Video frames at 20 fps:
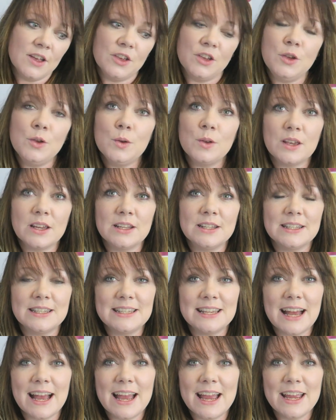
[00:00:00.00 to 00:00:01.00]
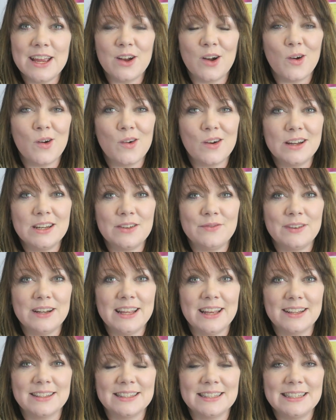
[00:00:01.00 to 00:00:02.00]
you can say, Oh, I don't
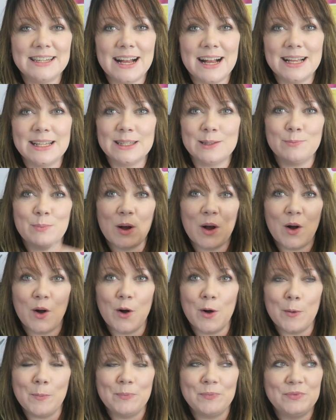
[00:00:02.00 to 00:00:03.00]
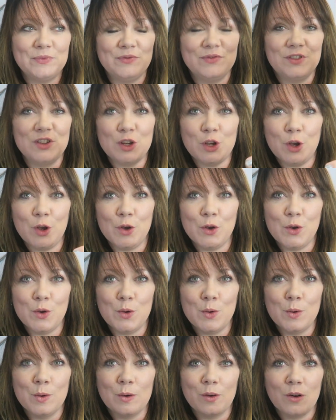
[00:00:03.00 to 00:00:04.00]
really understand part
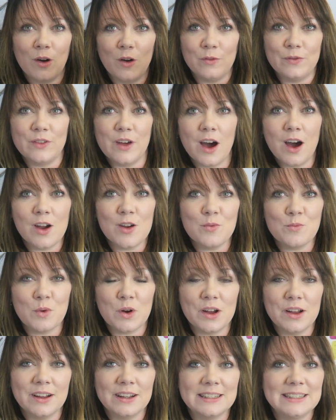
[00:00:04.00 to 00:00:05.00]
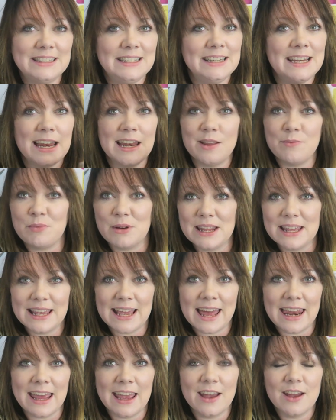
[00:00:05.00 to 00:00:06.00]
two of the homework. Did anybody
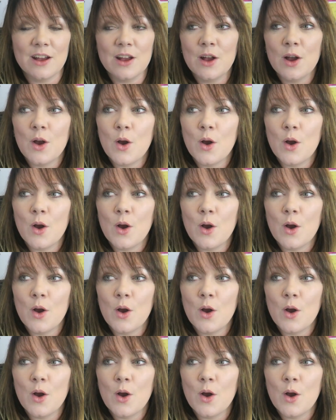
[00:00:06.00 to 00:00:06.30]
get it?